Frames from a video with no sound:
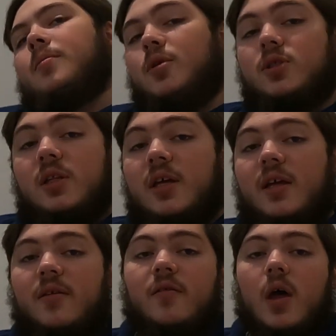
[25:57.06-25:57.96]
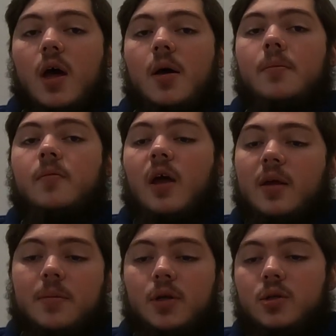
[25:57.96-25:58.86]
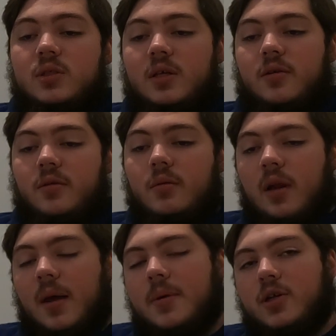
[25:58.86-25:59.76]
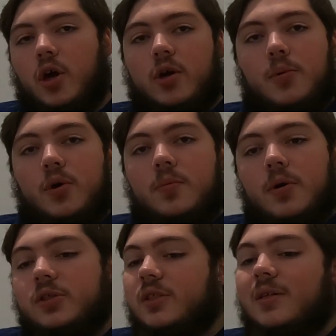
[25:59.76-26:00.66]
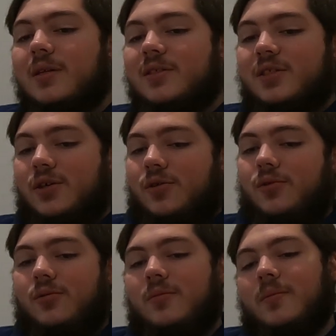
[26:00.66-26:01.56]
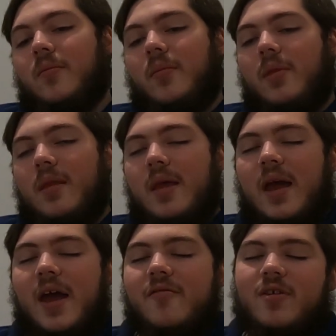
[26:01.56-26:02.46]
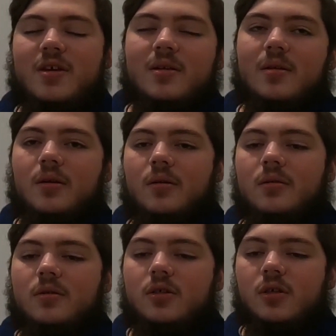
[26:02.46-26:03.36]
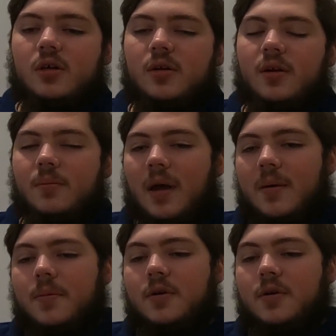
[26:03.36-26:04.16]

Personally, I'm a dark mode person, so having, in my